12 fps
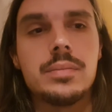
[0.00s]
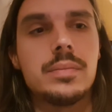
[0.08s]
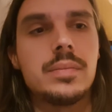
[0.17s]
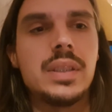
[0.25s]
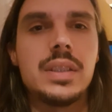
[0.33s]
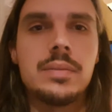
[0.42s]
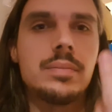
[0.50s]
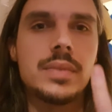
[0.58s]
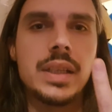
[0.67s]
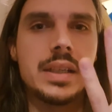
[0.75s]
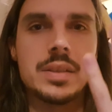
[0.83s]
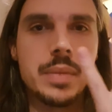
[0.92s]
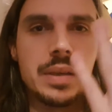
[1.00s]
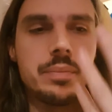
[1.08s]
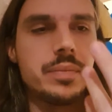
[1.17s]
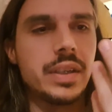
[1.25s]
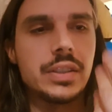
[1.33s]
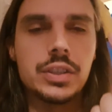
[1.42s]
I mean, you can take as many
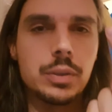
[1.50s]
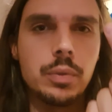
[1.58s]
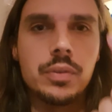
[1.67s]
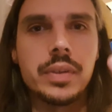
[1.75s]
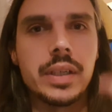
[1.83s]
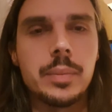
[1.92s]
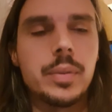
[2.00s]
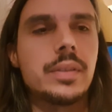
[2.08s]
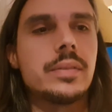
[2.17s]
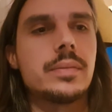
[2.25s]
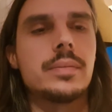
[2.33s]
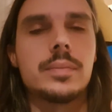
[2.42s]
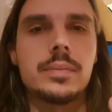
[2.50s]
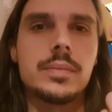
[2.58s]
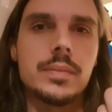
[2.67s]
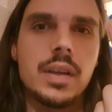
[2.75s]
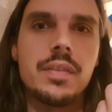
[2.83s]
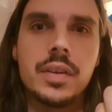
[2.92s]
fingers as you want really, but
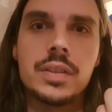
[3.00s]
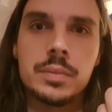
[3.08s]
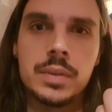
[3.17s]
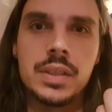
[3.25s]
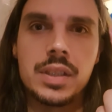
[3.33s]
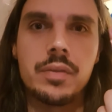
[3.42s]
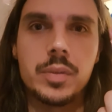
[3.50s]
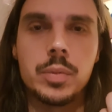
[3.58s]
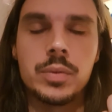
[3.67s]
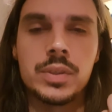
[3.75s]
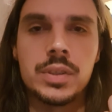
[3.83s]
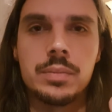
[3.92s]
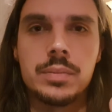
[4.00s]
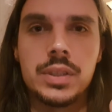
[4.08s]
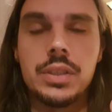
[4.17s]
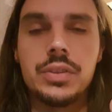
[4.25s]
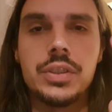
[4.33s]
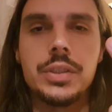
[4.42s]
I find it's comfortable to
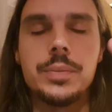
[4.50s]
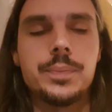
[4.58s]
use 2.